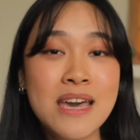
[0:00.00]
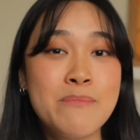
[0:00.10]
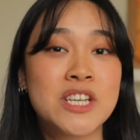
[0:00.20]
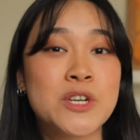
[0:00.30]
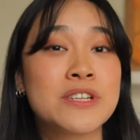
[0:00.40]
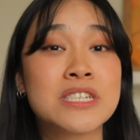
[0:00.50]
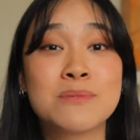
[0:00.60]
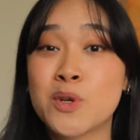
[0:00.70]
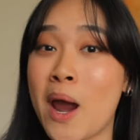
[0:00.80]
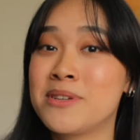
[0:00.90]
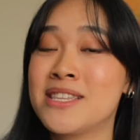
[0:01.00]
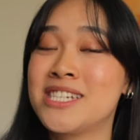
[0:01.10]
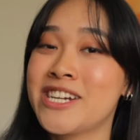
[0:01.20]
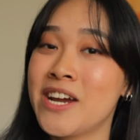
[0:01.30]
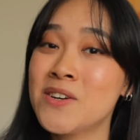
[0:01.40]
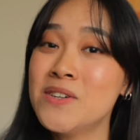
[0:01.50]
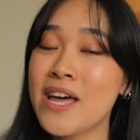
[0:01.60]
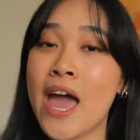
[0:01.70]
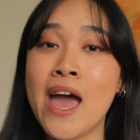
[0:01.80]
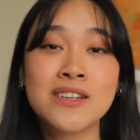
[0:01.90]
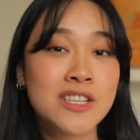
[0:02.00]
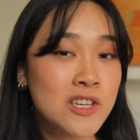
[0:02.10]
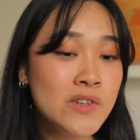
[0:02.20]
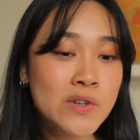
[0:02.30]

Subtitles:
make sure to subscribe to this channel, and 2,